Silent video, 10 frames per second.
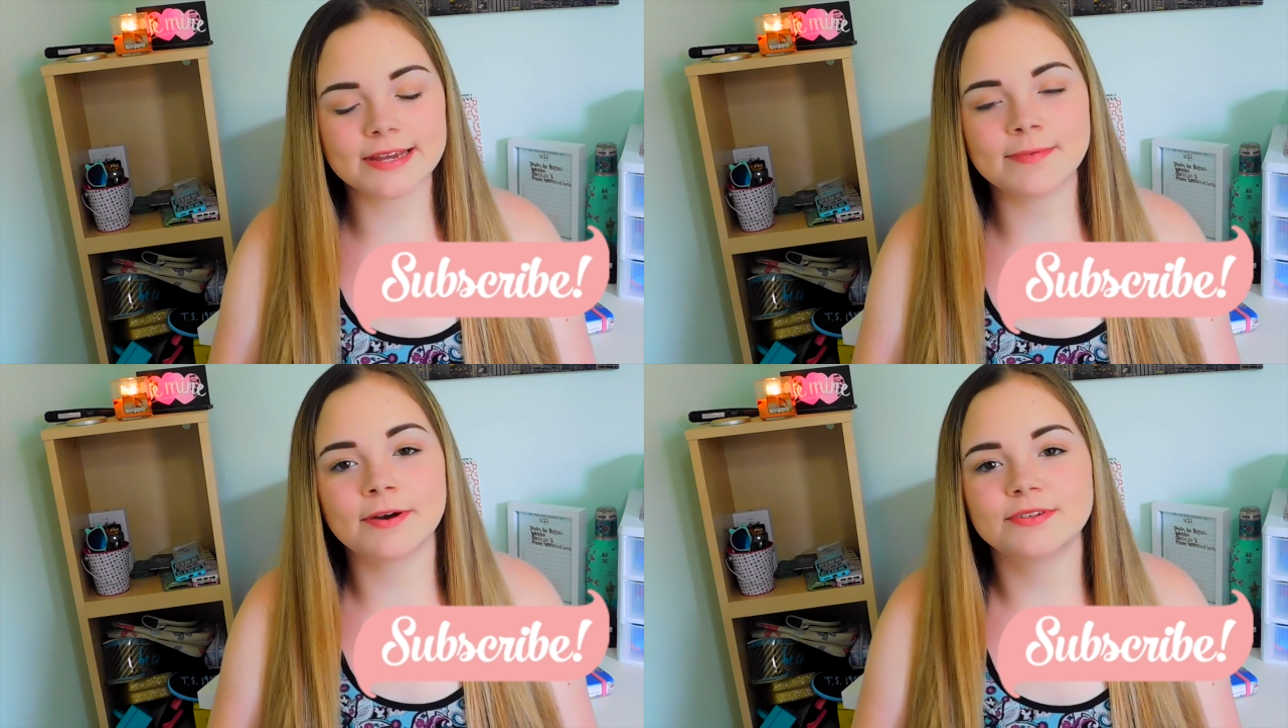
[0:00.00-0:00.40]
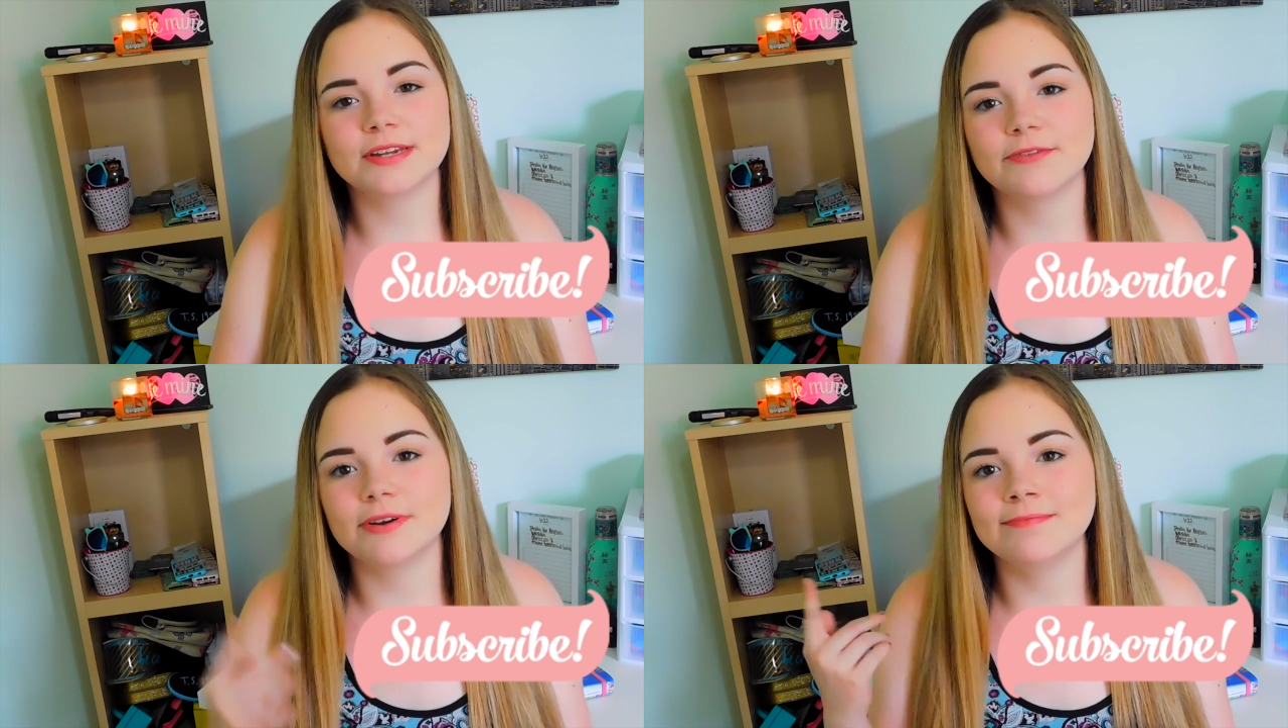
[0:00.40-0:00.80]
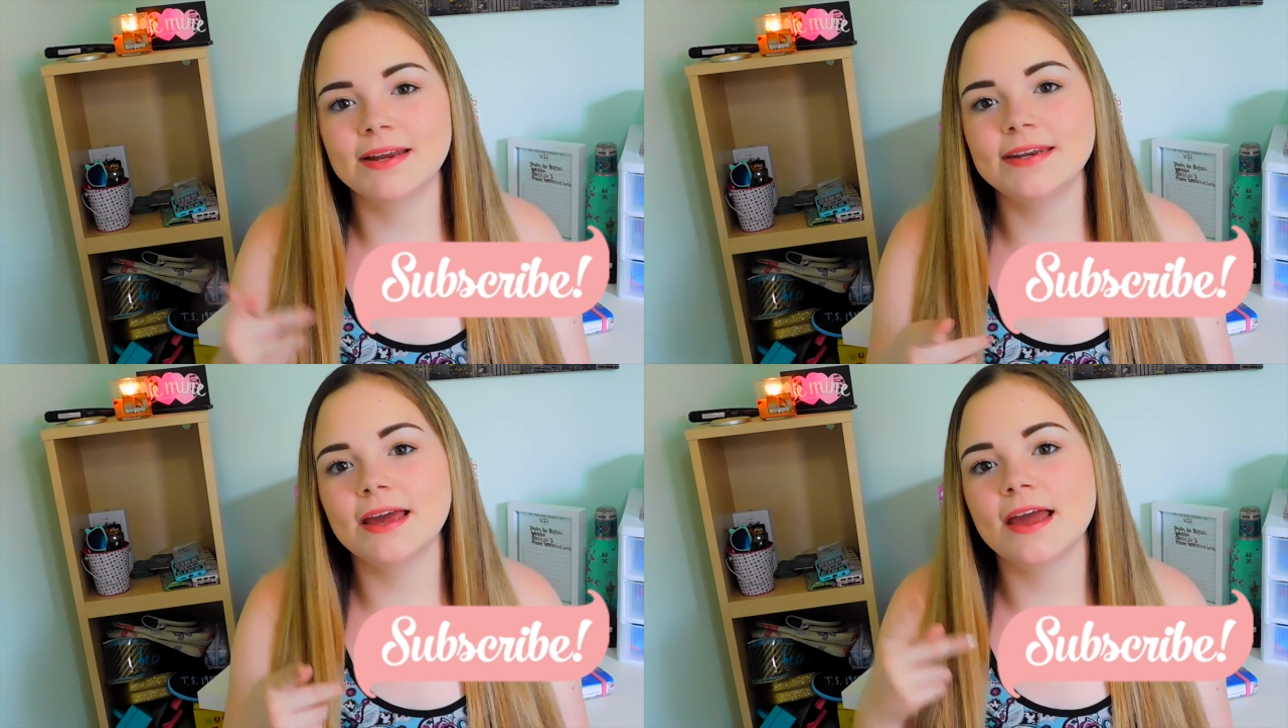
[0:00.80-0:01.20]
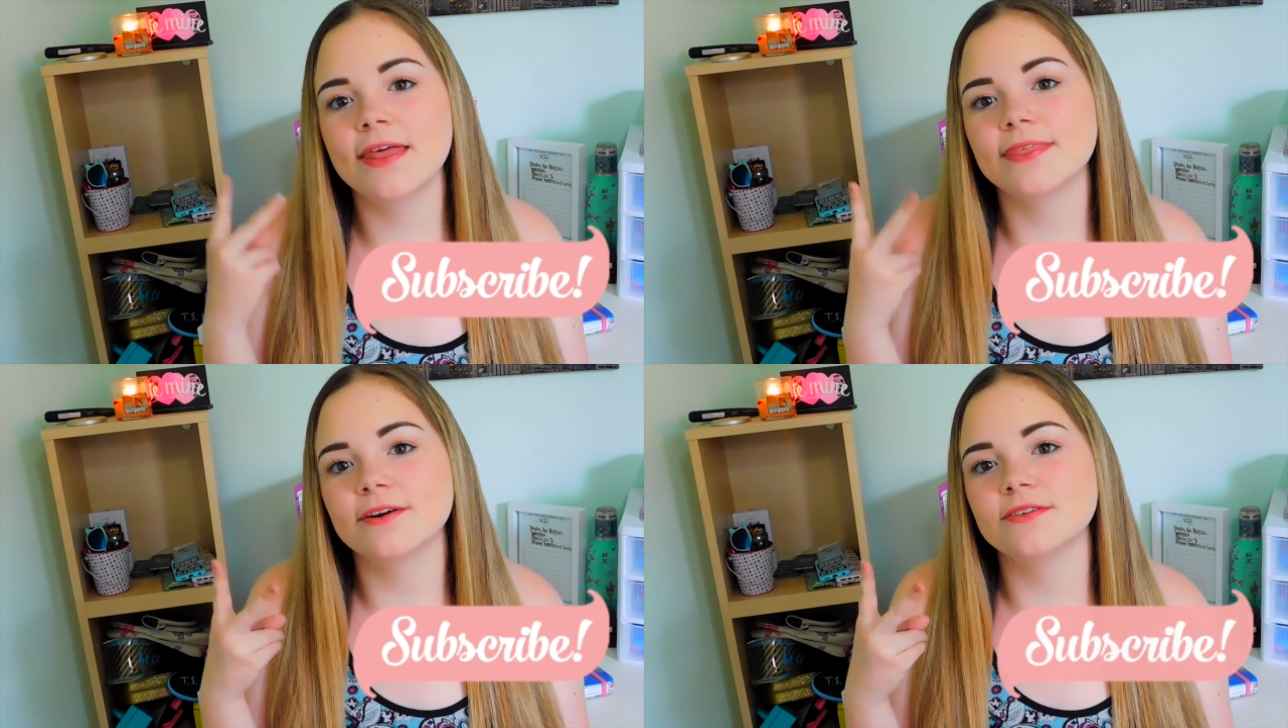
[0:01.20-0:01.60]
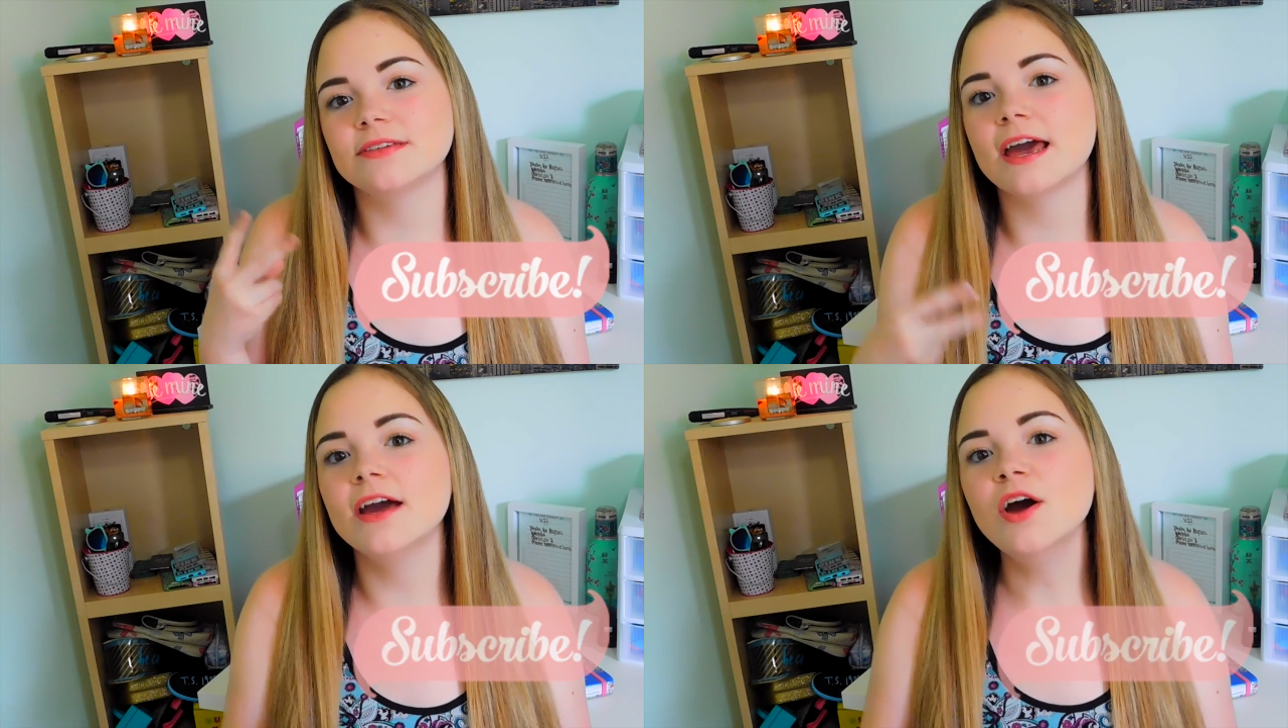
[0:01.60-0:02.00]
I post every Monday and
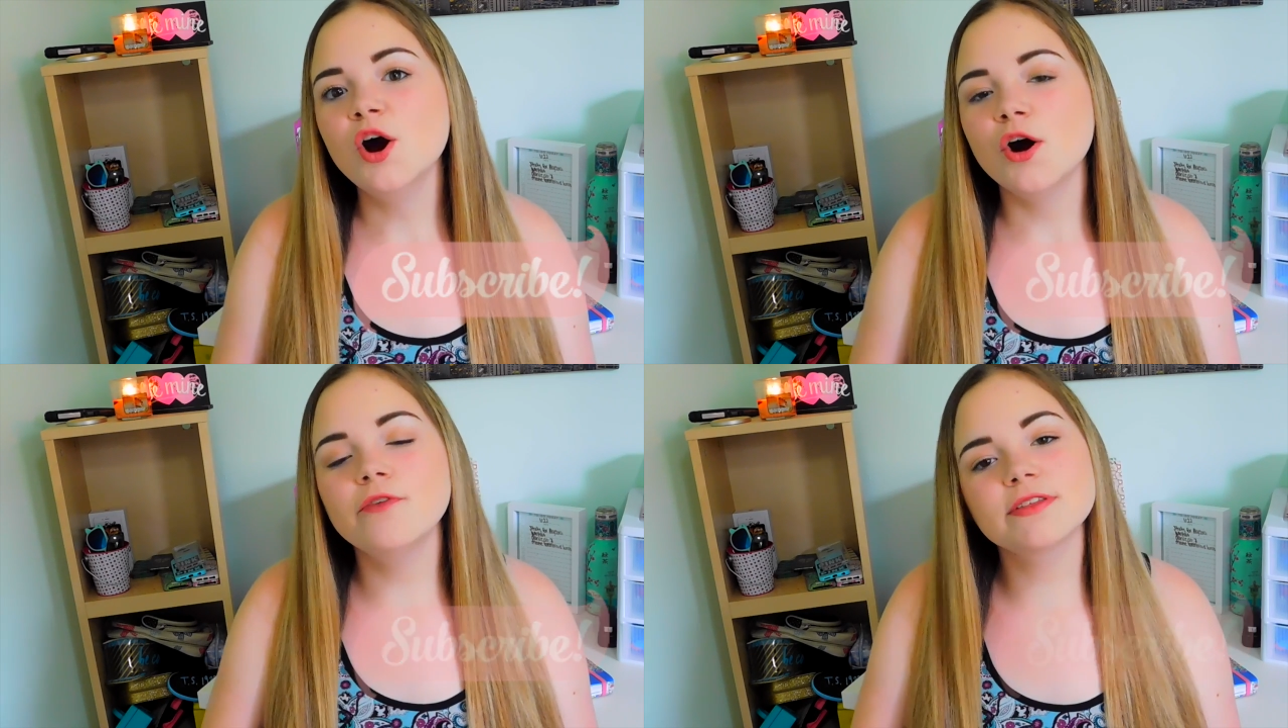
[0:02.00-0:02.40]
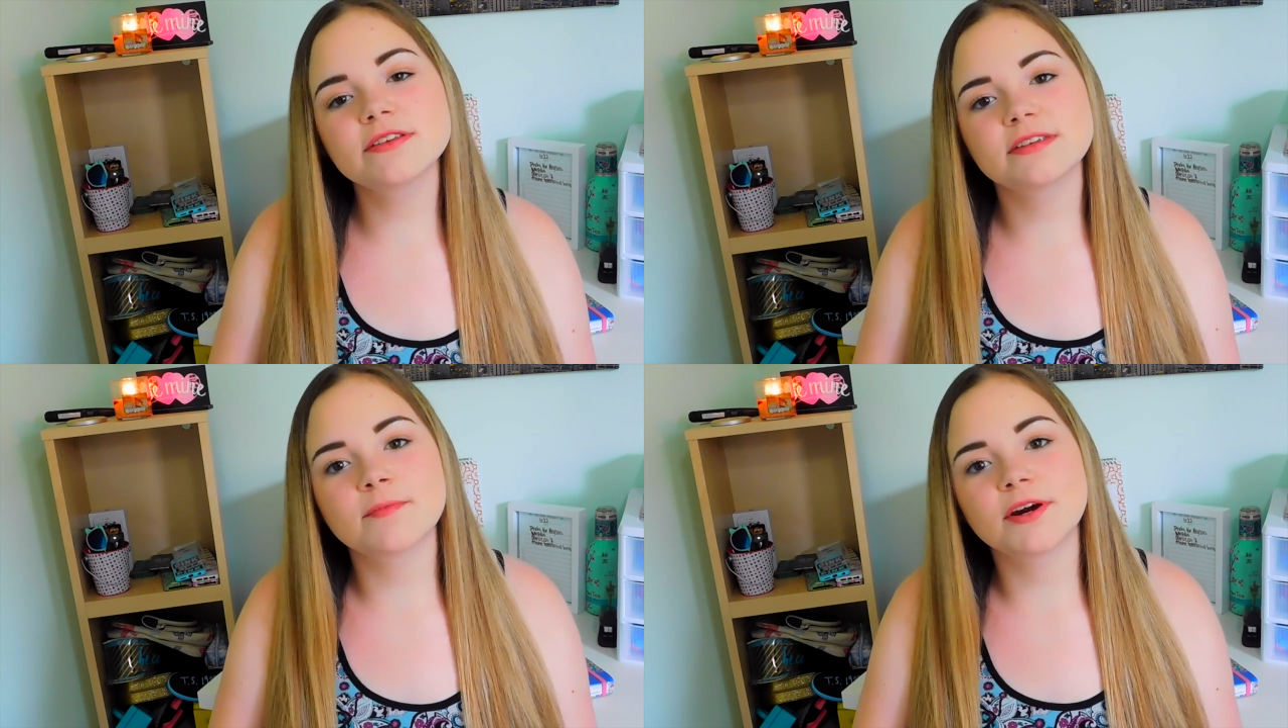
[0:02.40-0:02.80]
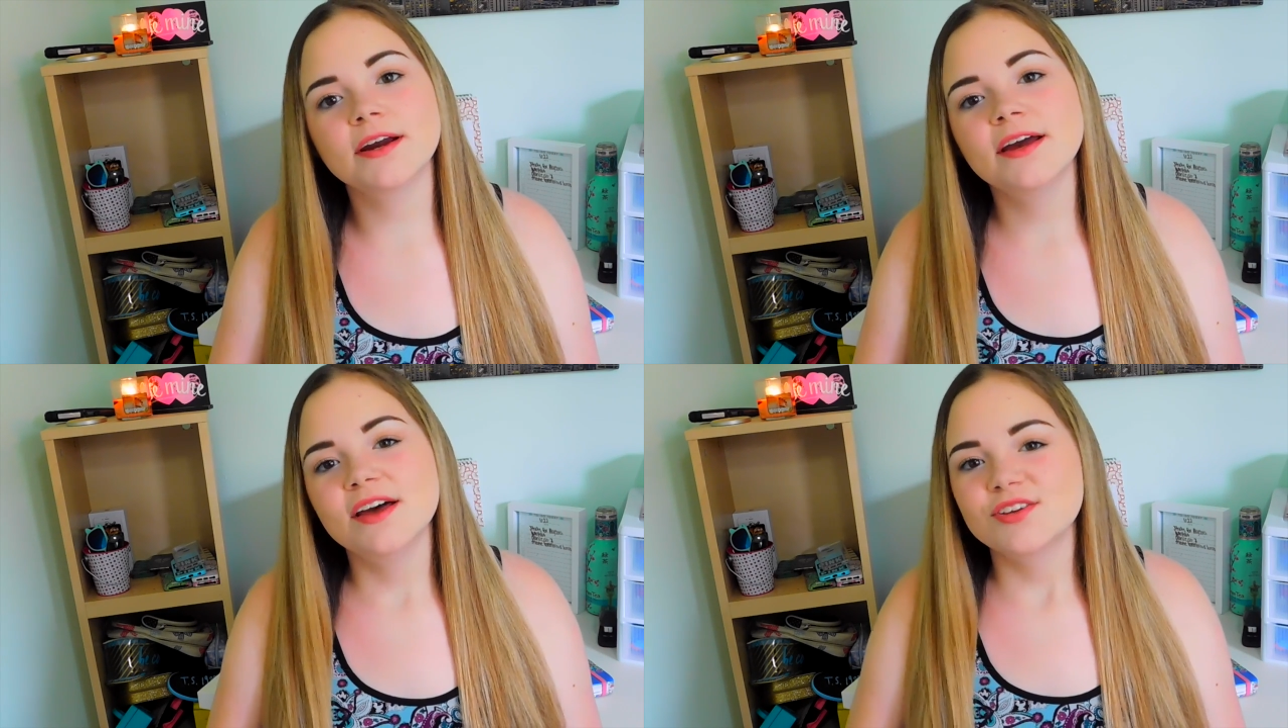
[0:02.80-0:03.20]
Thursday over the summer,